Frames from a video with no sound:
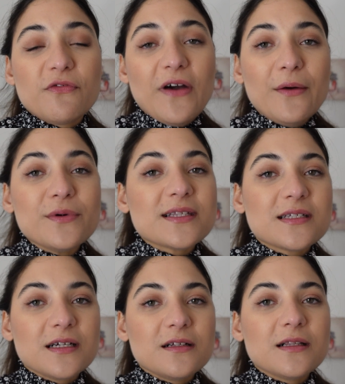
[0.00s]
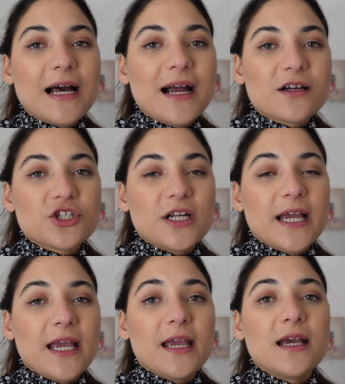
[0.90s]
fair we're still
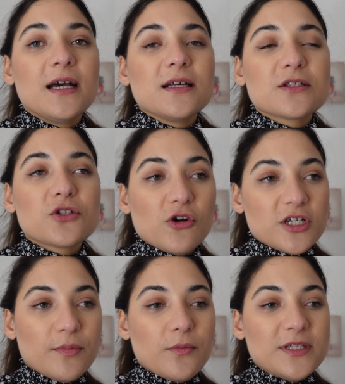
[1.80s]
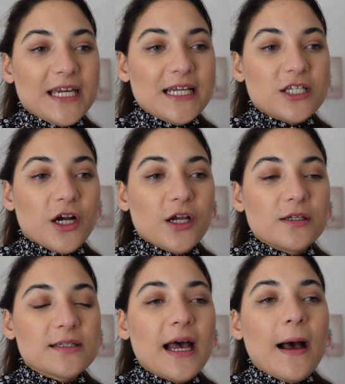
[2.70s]
actually stocked up on
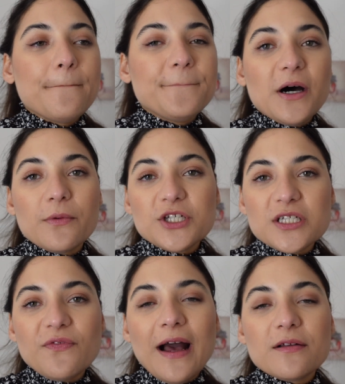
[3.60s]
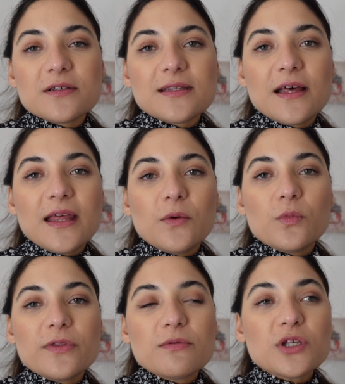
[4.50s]
potatoes, but we just found that
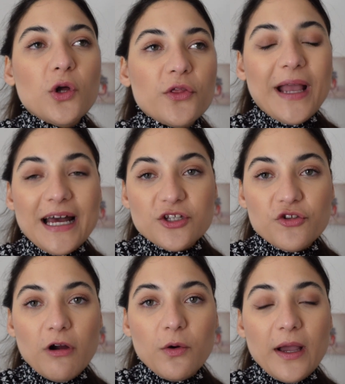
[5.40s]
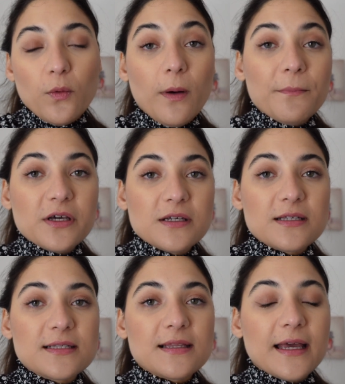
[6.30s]
there was a lot that we had to throw away. One,
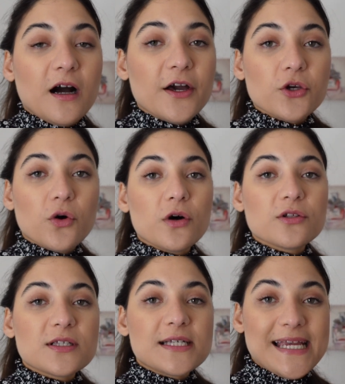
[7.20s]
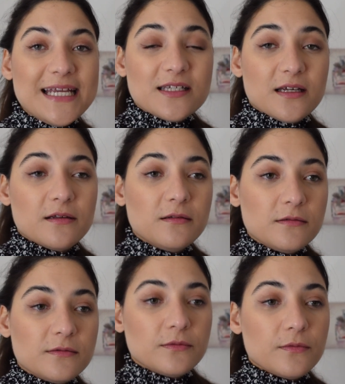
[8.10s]
because they either got eaten,
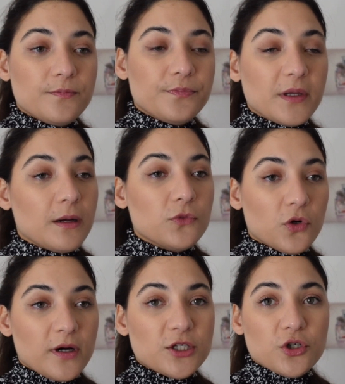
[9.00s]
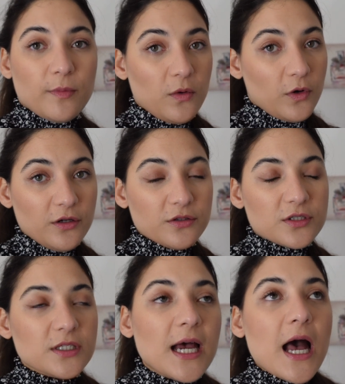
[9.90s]
I'm not quite sure by what,